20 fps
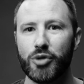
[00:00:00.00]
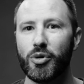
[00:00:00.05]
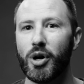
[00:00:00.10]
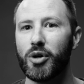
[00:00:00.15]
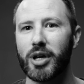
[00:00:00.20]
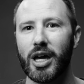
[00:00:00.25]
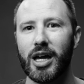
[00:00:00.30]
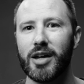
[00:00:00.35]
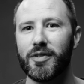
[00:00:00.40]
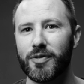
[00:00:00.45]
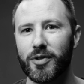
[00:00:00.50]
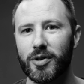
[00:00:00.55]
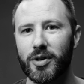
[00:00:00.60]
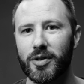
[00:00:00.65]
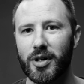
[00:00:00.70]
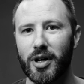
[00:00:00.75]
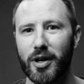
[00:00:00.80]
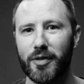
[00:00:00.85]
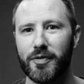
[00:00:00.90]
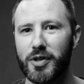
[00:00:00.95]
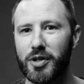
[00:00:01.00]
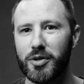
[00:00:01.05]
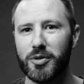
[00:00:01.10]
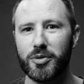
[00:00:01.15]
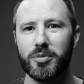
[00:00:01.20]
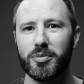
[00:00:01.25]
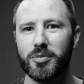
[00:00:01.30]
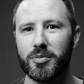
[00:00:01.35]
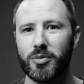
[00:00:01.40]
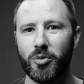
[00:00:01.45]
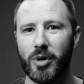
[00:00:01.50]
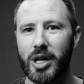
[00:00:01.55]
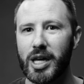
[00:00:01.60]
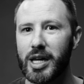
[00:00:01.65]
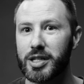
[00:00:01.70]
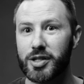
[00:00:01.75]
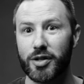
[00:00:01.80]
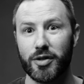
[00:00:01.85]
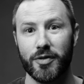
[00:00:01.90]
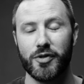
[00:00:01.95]
do okay for a few
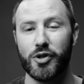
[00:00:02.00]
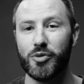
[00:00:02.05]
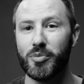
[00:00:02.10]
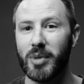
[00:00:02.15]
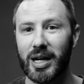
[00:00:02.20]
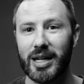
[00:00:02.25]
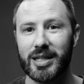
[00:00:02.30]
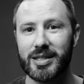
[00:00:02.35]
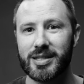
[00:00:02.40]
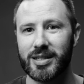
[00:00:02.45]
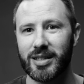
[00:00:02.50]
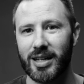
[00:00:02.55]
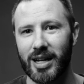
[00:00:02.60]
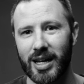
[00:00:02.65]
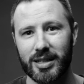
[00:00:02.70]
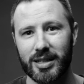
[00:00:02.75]
weeks or a few months, and then